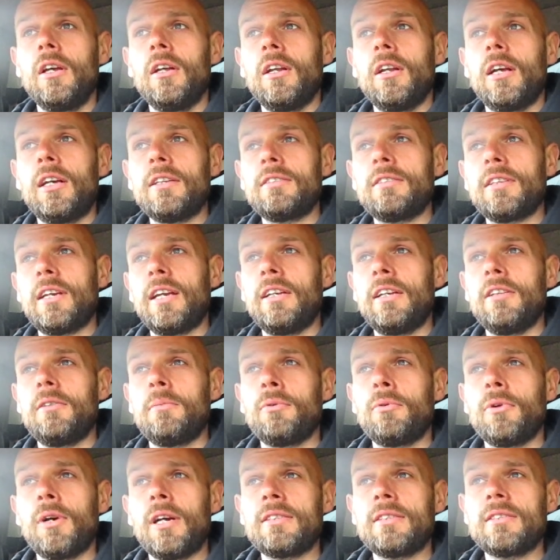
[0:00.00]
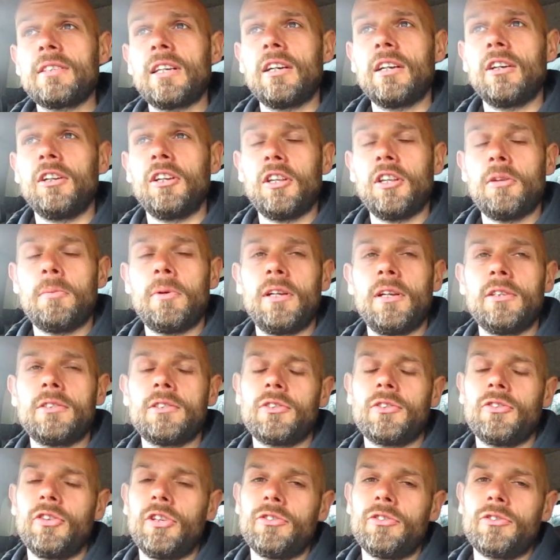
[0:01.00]
like I say, the price tag on it at the minute
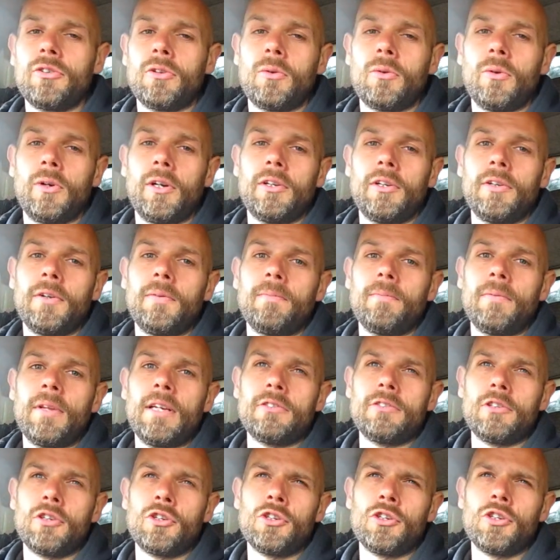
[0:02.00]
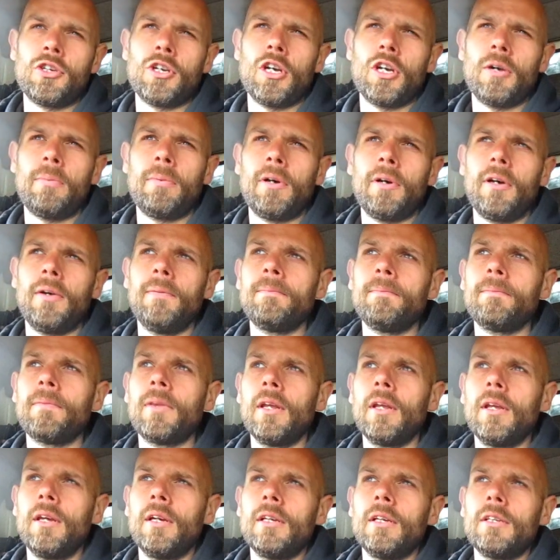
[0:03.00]
is 300 quid. It's a Sherpa
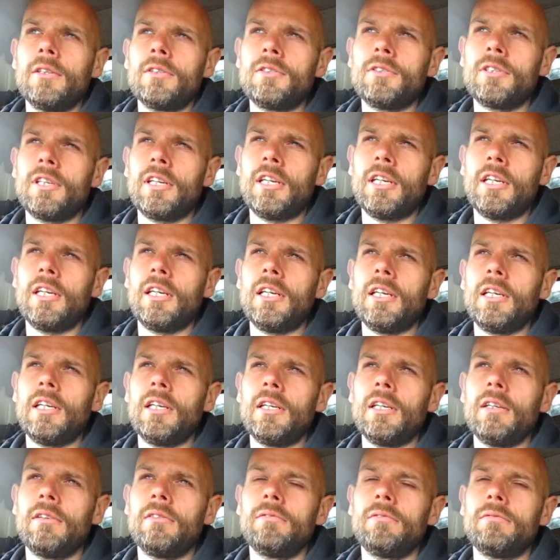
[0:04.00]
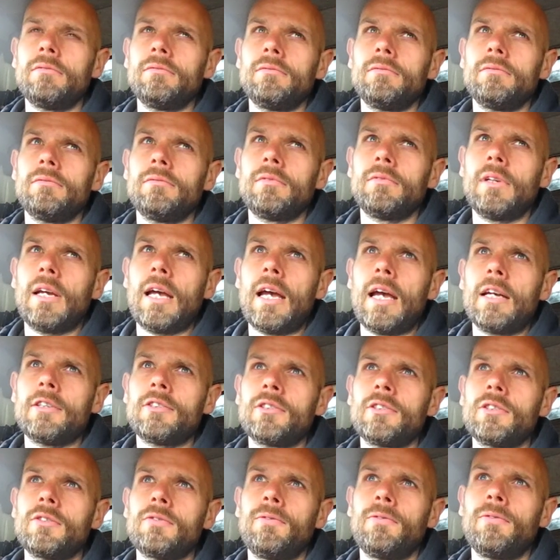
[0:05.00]

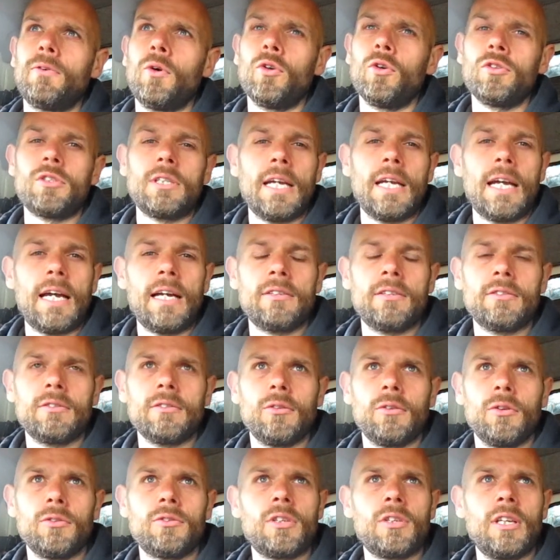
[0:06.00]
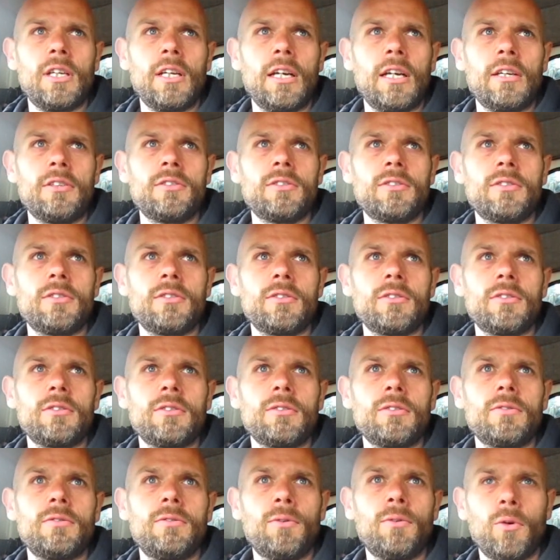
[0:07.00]
ts40-s or
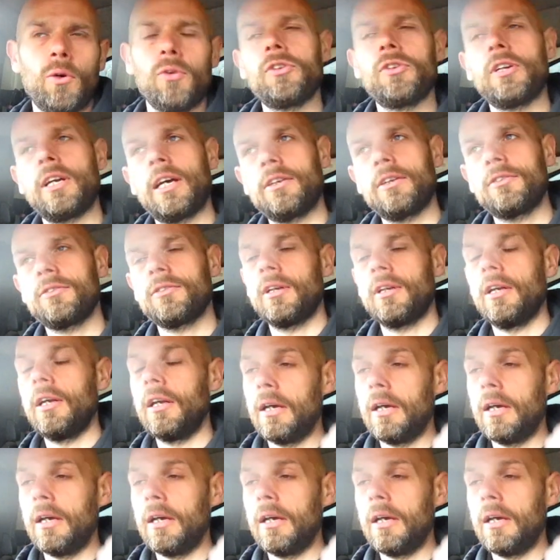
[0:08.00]
ts40-s.